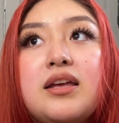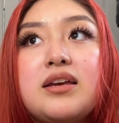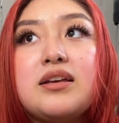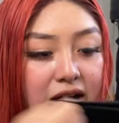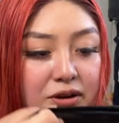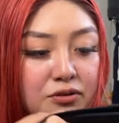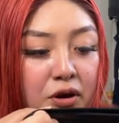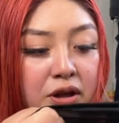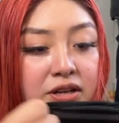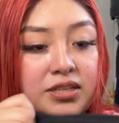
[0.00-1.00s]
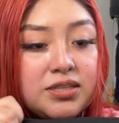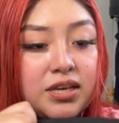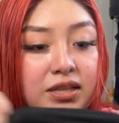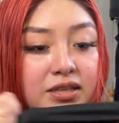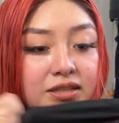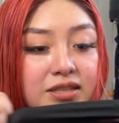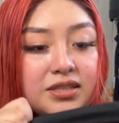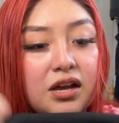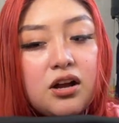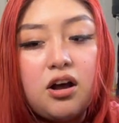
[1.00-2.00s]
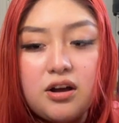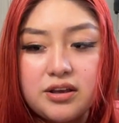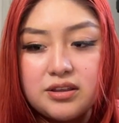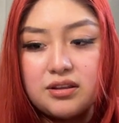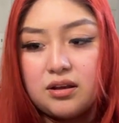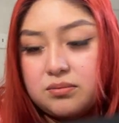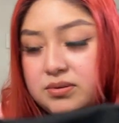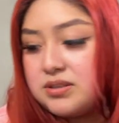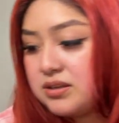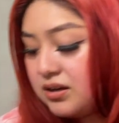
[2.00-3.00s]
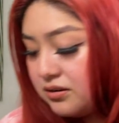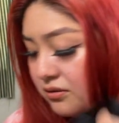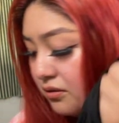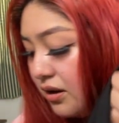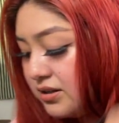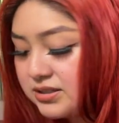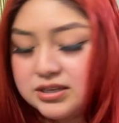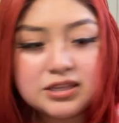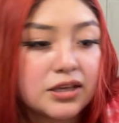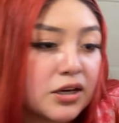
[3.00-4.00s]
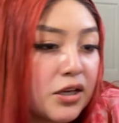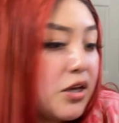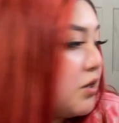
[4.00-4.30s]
Like, I don't know how to say this. It's not cotton, obviously. I don't know how to say the